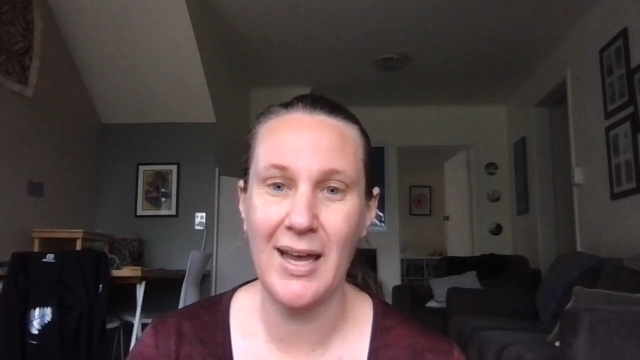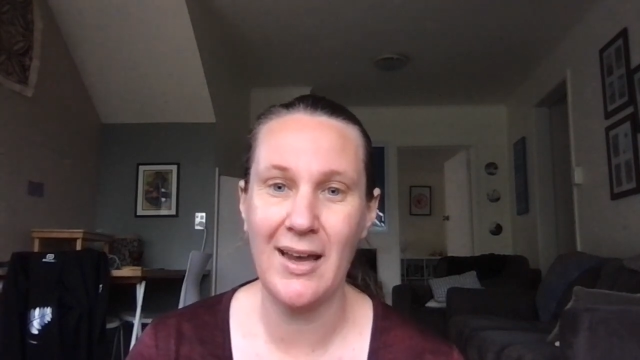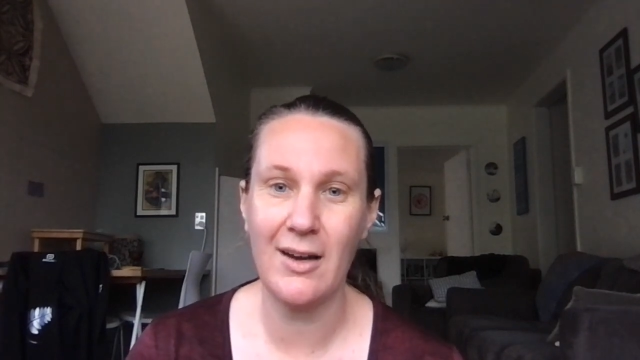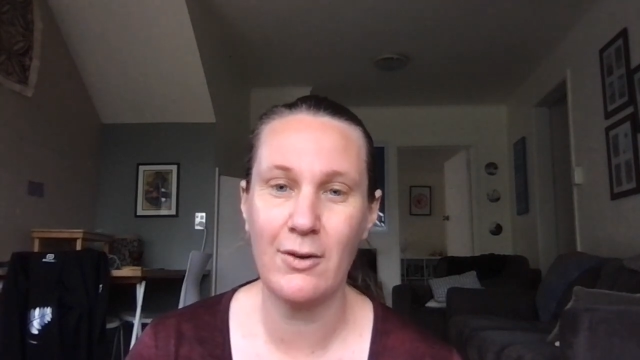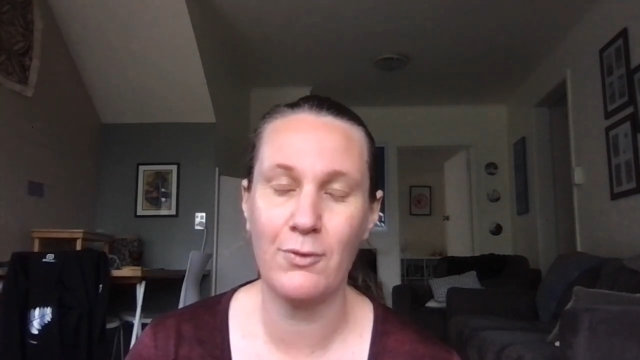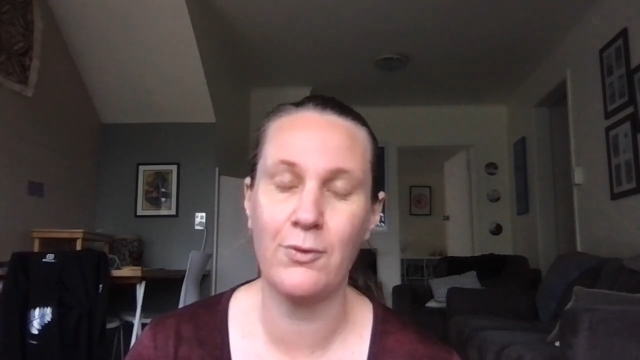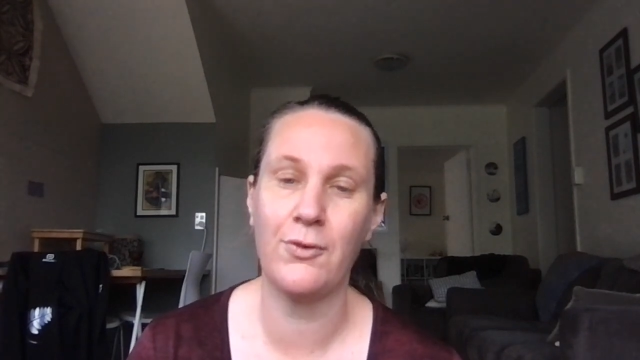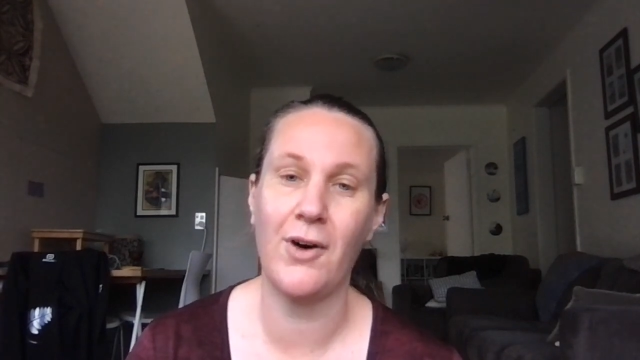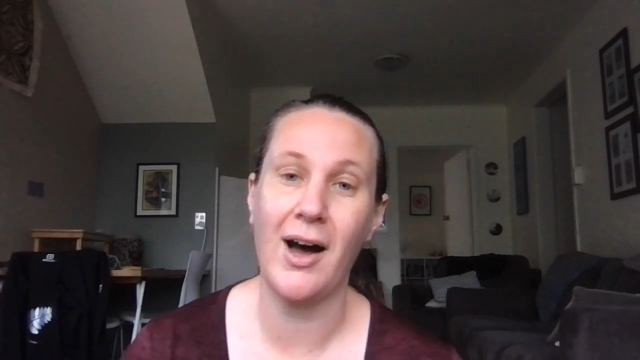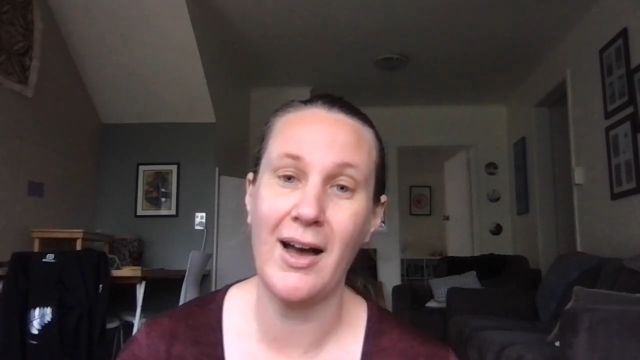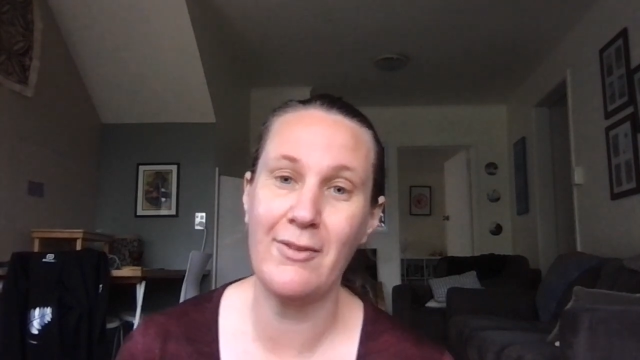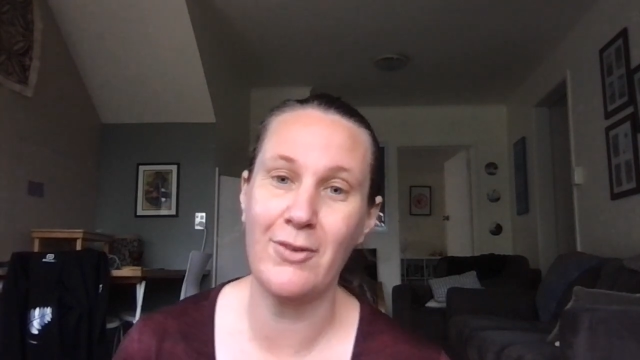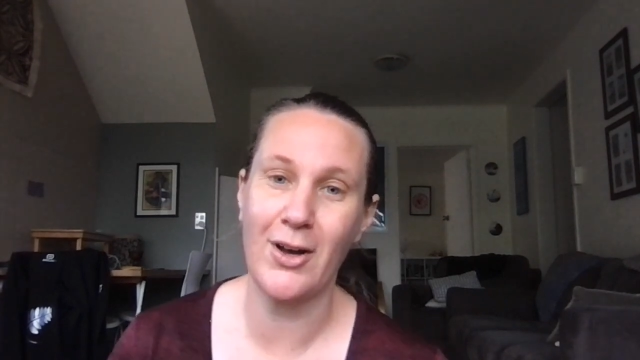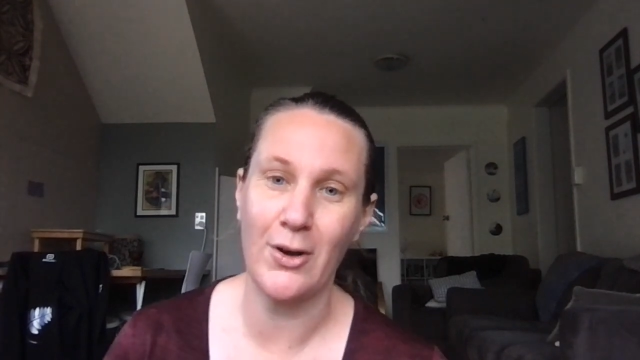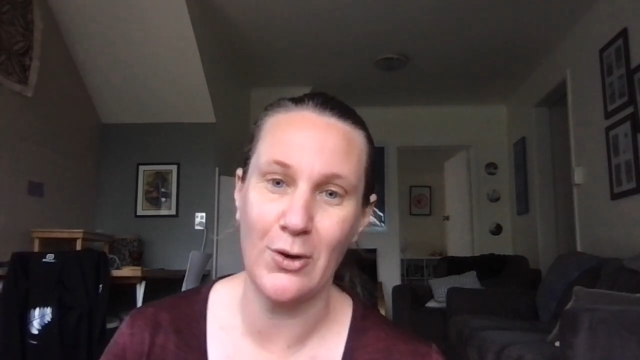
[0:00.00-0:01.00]
at
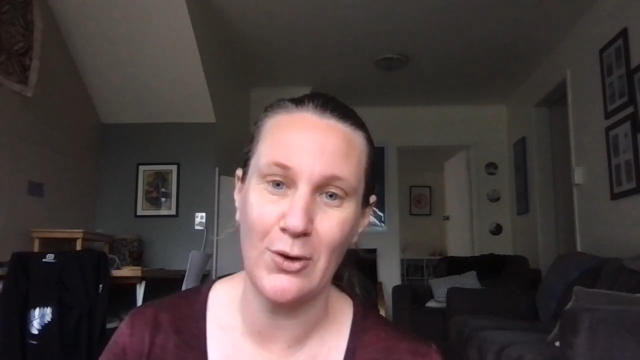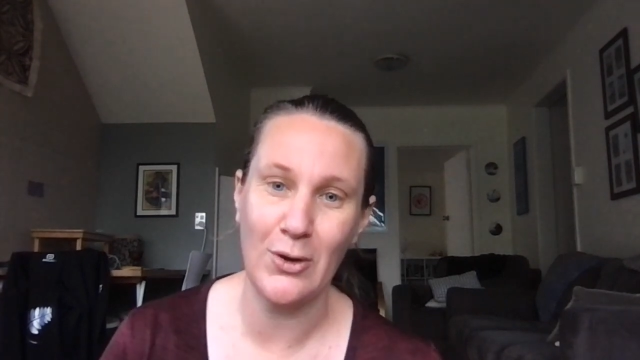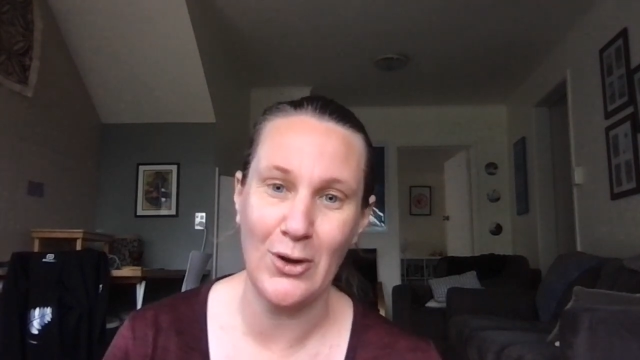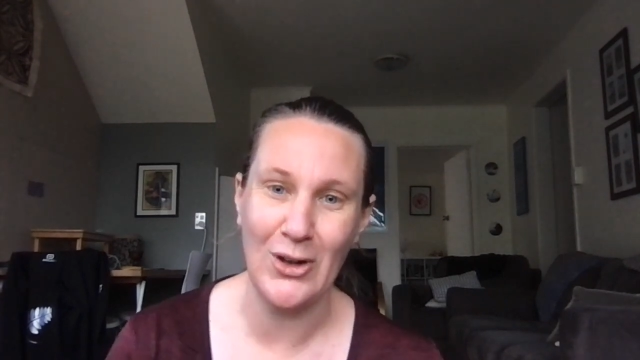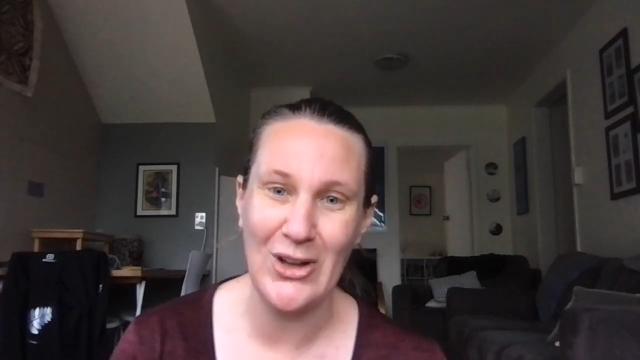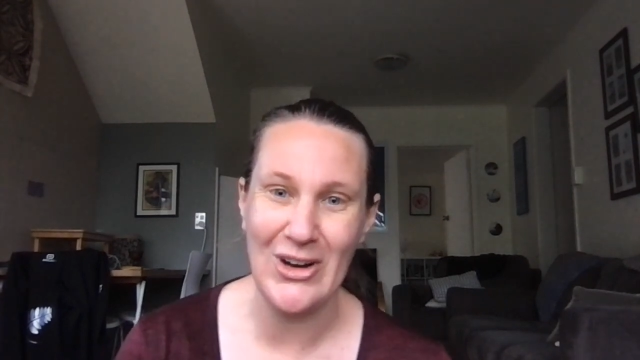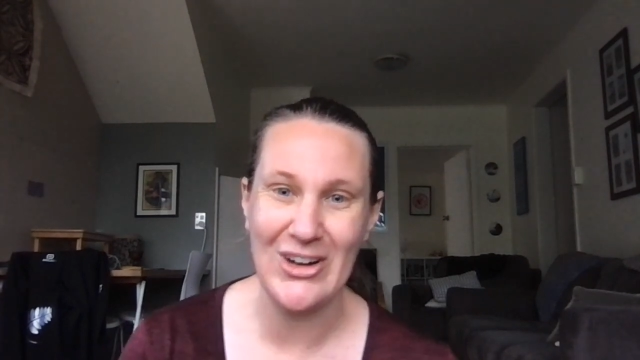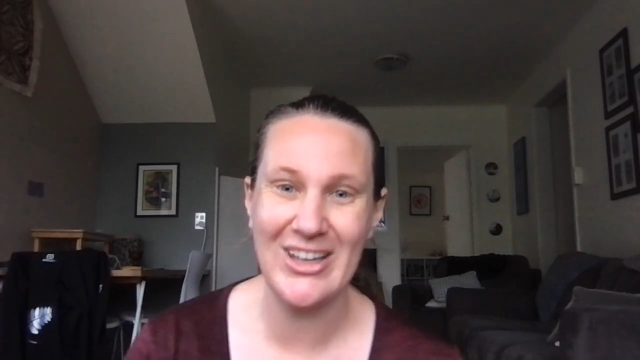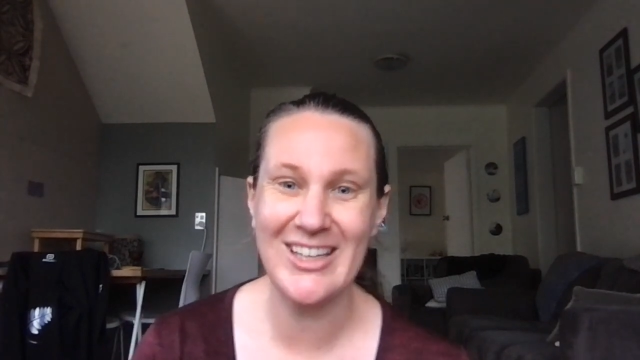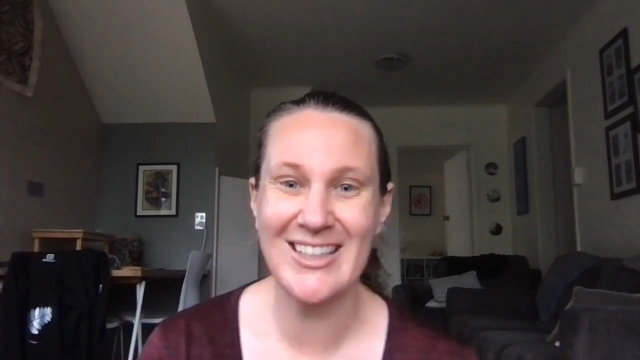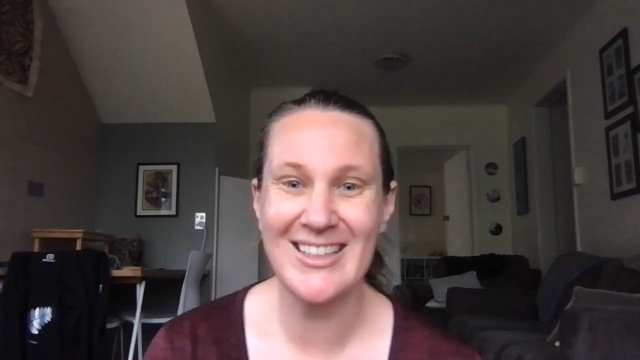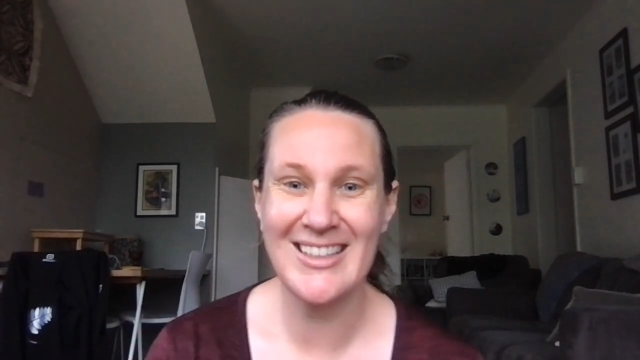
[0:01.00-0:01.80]
5 o'clock